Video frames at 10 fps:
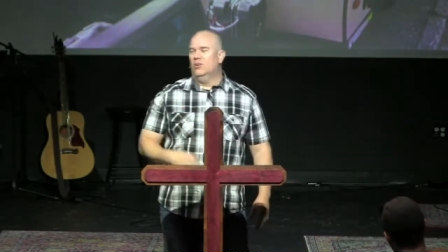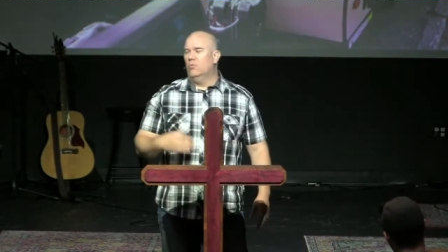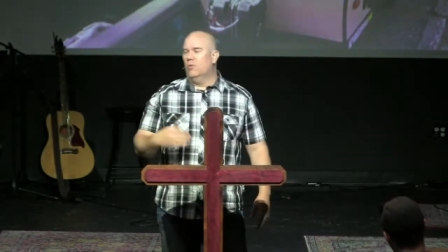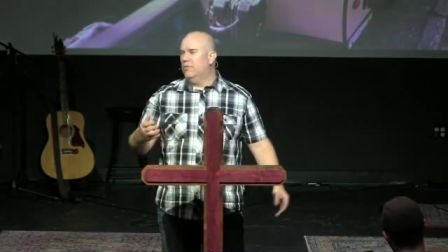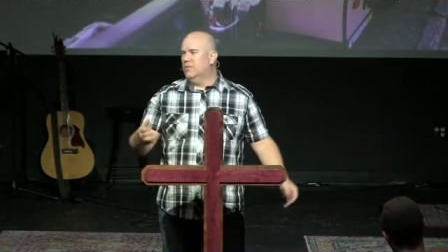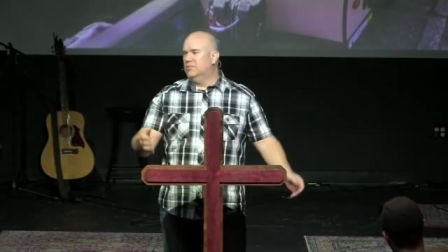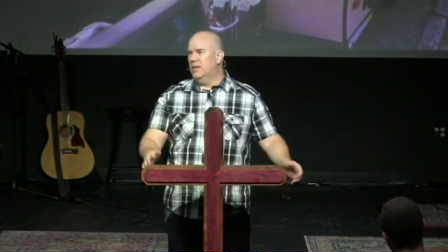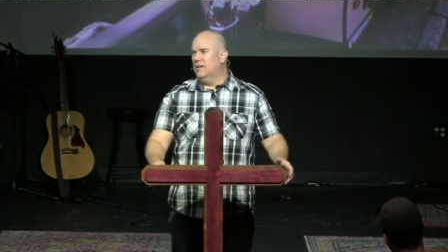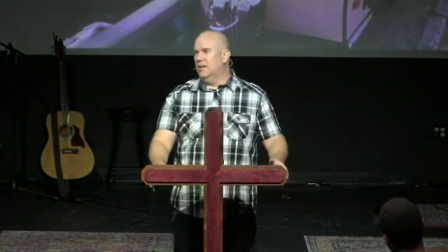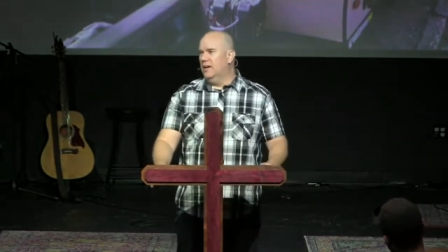Couldn't wait for the
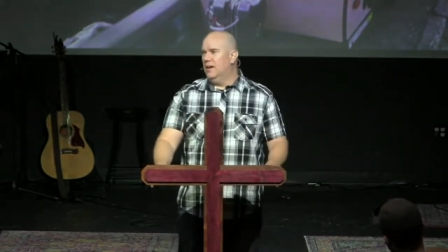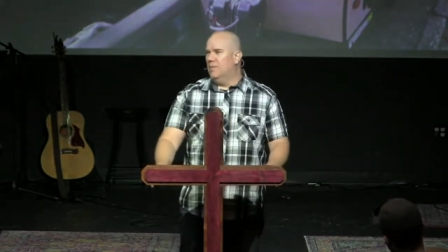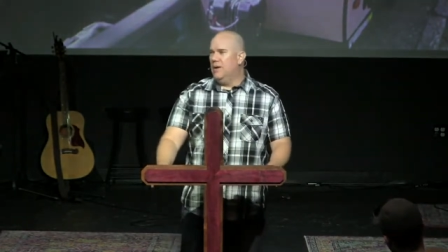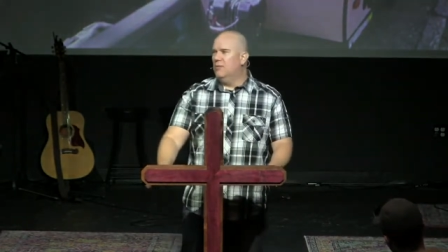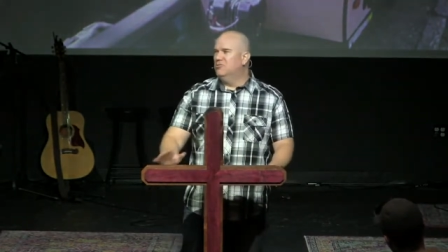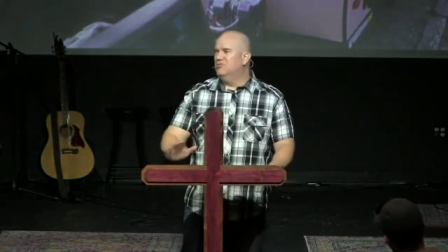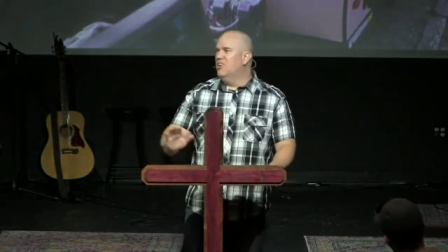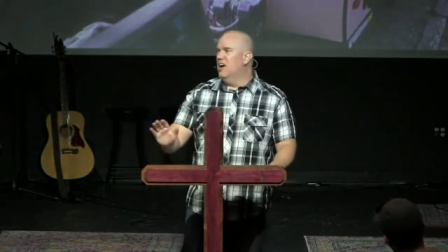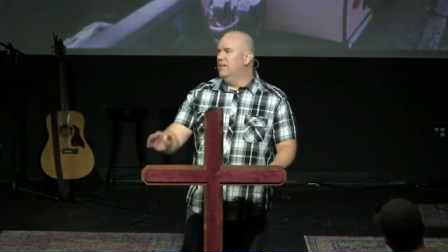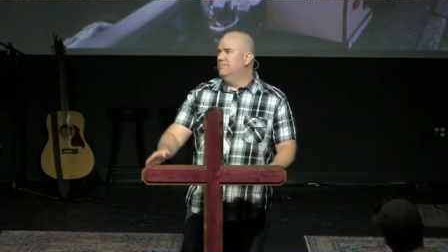sun to get up. I was
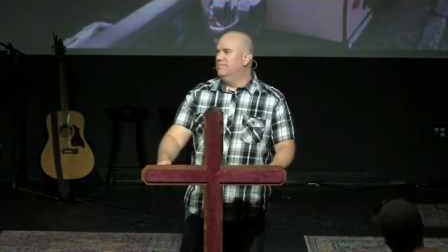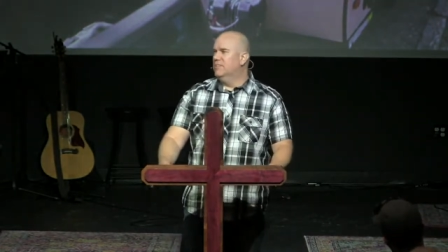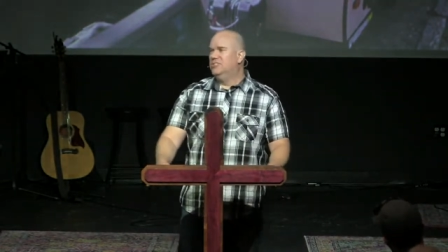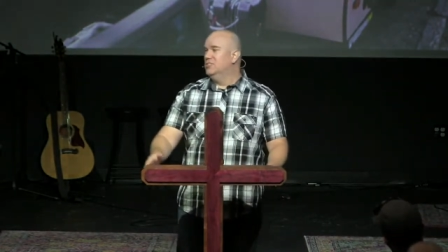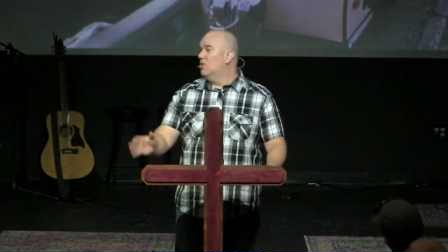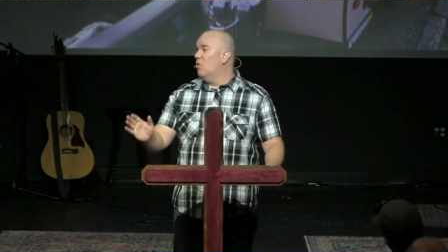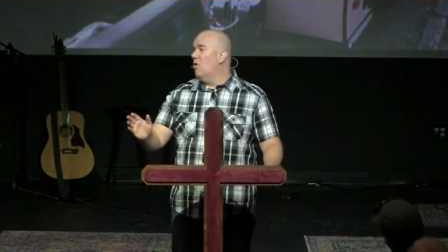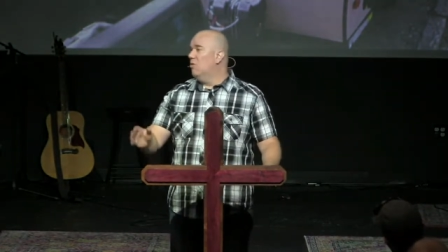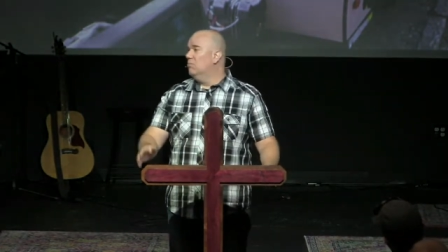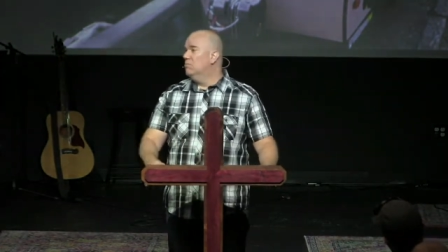done. Let's just go
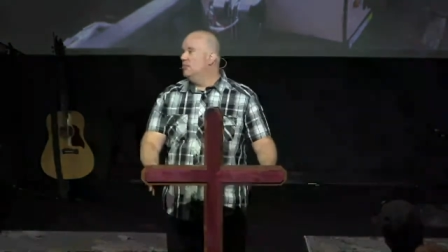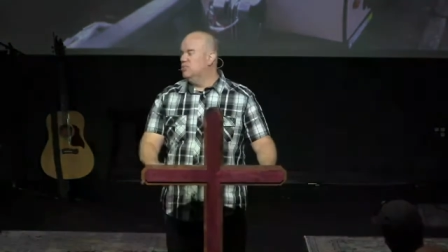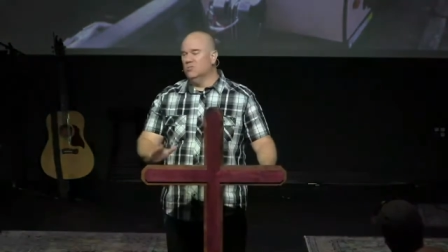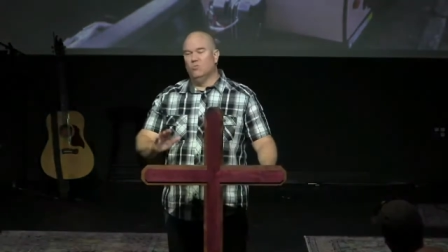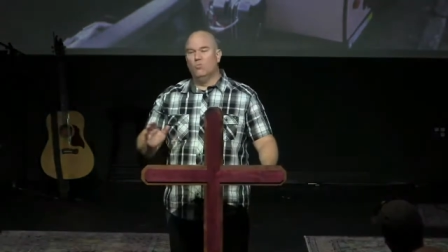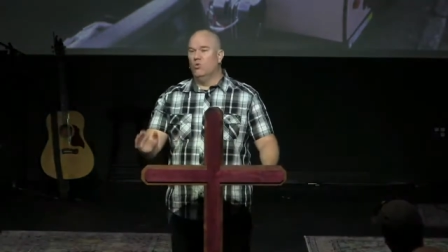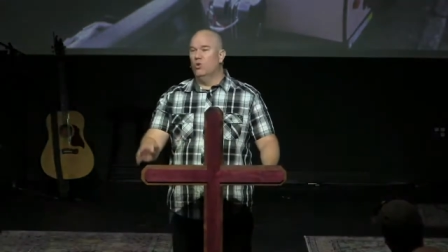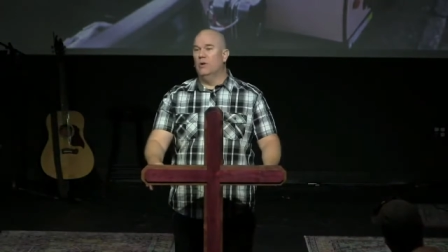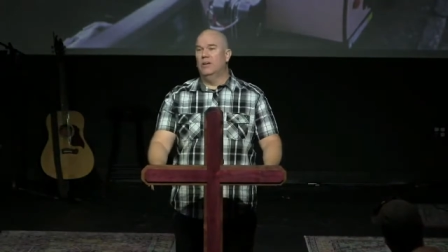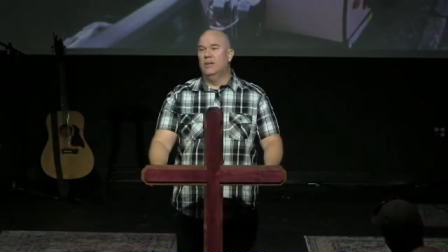home. This is
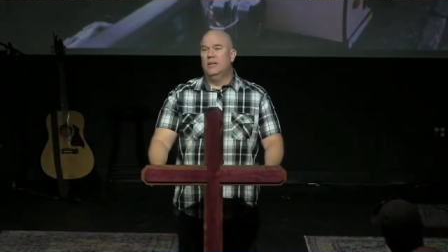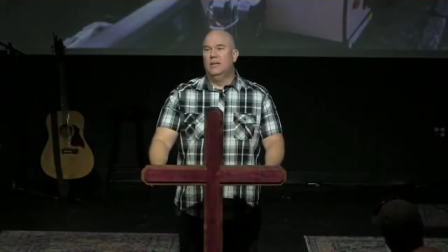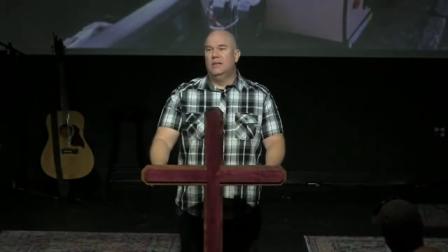ruined.